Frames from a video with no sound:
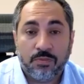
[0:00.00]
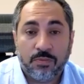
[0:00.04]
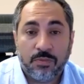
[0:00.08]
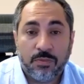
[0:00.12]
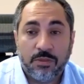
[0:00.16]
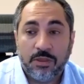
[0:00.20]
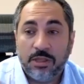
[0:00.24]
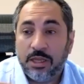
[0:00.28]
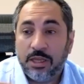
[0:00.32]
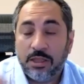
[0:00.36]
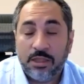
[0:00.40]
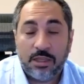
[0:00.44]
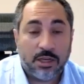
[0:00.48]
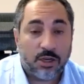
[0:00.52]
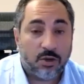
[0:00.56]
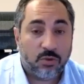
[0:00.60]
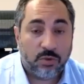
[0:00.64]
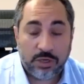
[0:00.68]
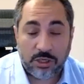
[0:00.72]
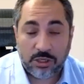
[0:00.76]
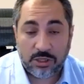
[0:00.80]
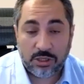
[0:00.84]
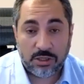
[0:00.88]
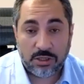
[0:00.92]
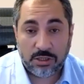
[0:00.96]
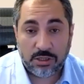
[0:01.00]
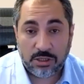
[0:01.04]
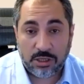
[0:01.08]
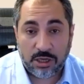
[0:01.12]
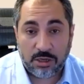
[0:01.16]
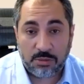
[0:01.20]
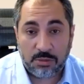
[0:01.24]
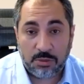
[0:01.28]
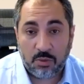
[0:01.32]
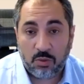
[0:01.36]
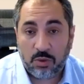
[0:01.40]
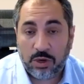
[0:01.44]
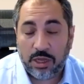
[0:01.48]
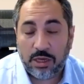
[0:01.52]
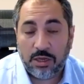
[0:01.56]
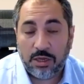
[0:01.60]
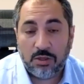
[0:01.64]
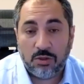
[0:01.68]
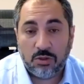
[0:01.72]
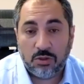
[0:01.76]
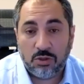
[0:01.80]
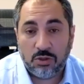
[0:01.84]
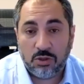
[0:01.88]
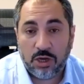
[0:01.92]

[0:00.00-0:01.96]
then the question is going to be, why didn't